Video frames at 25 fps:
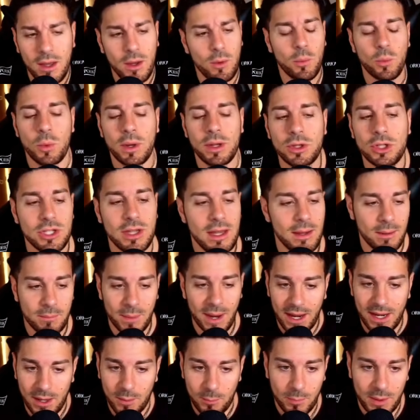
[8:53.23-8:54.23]
which in
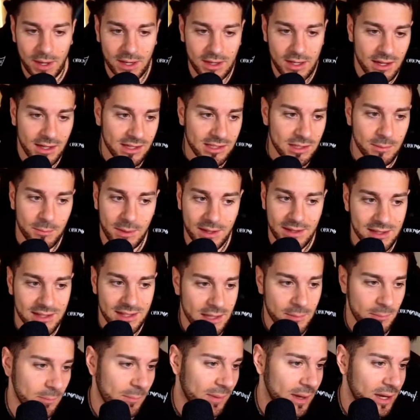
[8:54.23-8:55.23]
my opinion is a bit
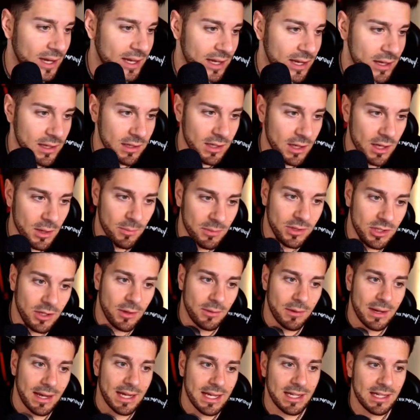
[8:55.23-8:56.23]
simpler in terms
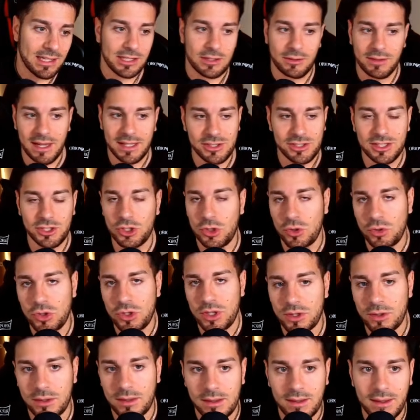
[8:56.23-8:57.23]
of ease of
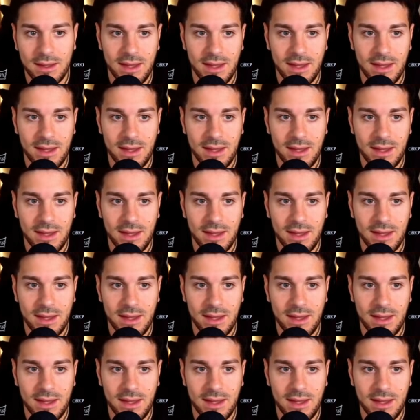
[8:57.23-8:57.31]
execution.